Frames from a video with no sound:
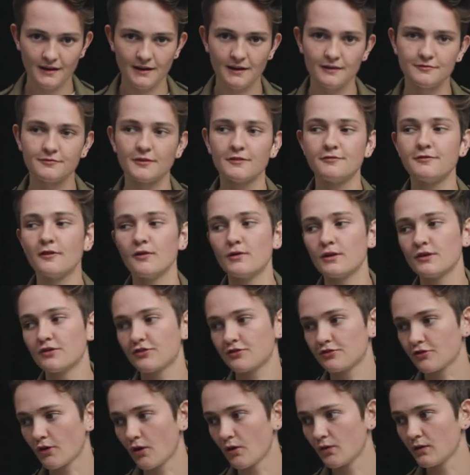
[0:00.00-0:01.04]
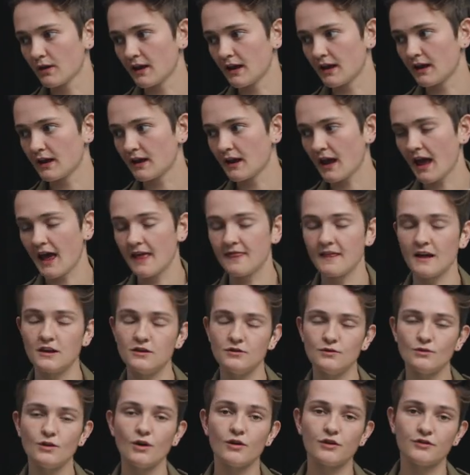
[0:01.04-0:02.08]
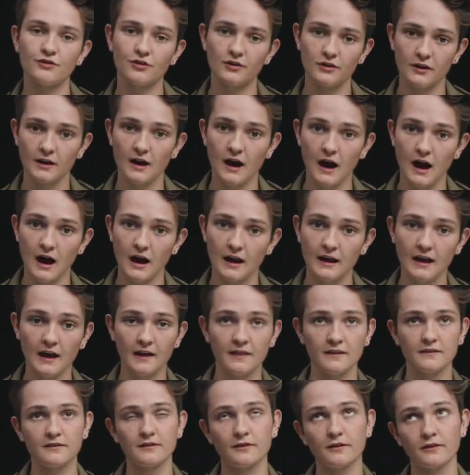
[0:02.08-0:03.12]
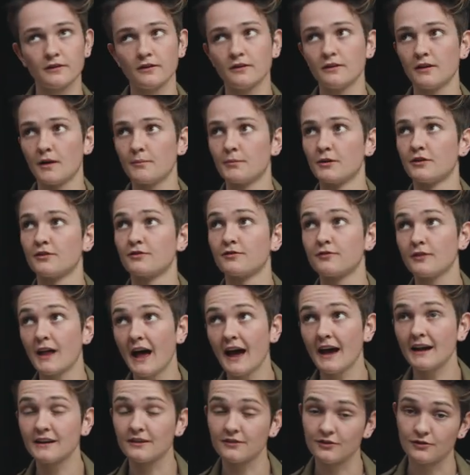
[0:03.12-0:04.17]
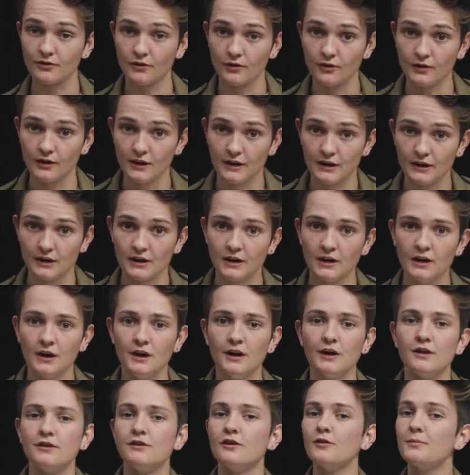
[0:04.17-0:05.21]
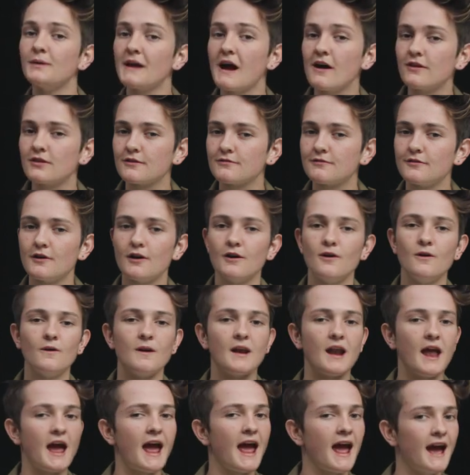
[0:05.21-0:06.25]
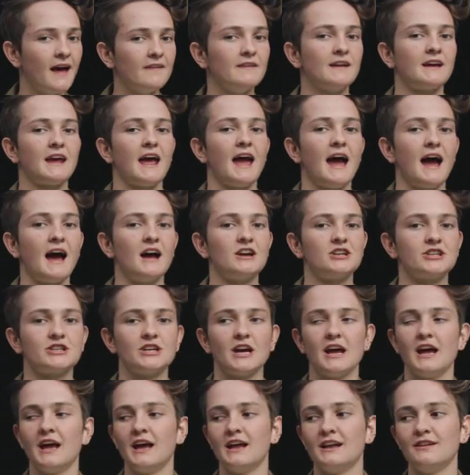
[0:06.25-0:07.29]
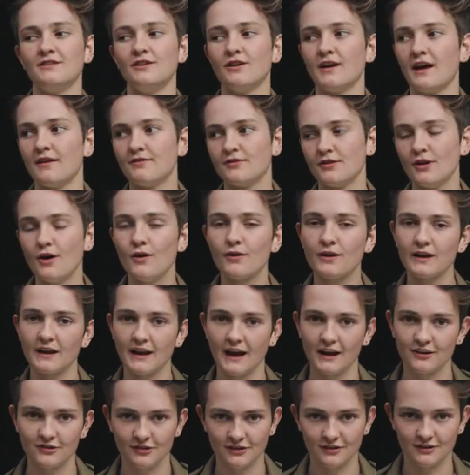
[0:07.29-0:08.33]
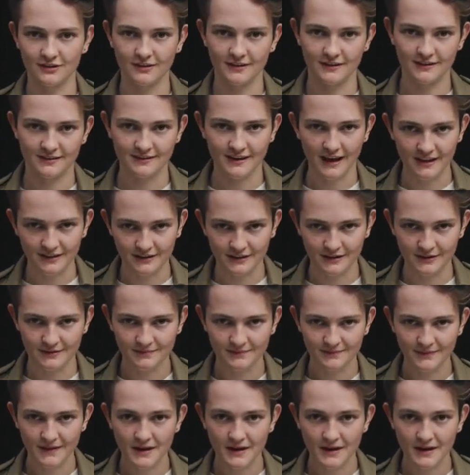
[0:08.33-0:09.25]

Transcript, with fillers: If a phone is stolen and then you go to turn it on and the serial number is flagged as stolen, you'll be out the phone and the cash, and you'll have no connection to the seller.